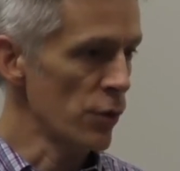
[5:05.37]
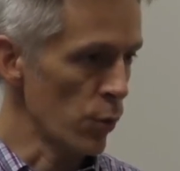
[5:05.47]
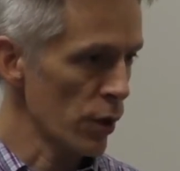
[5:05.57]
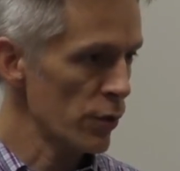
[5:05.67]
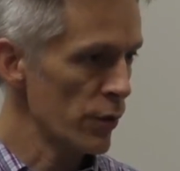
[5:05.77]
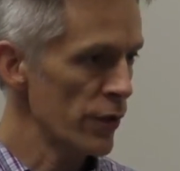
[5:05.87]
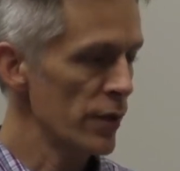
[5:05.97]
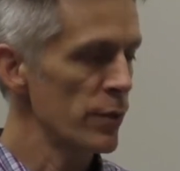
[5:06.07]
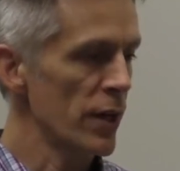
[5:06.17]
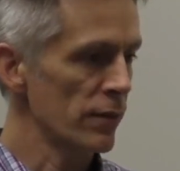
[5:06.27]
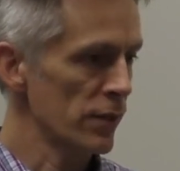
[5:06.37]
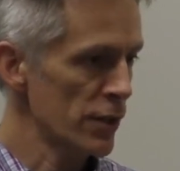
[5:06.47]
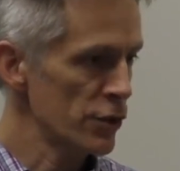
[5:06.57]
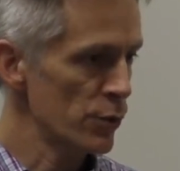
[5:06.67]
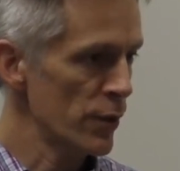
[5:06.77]
you work with them, you
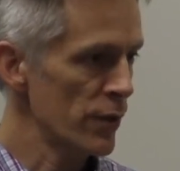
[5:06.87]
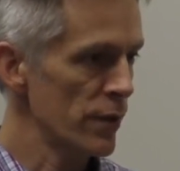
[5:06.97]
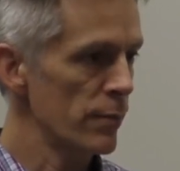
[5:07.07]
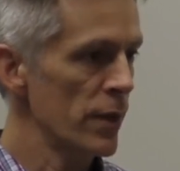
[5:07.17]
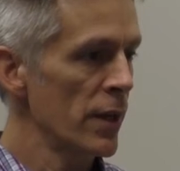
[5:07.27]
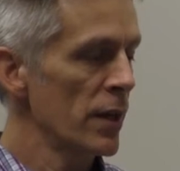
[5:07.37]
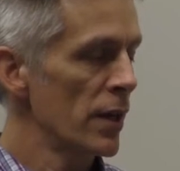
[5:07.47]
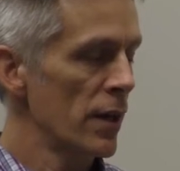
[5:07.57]
have lunch with them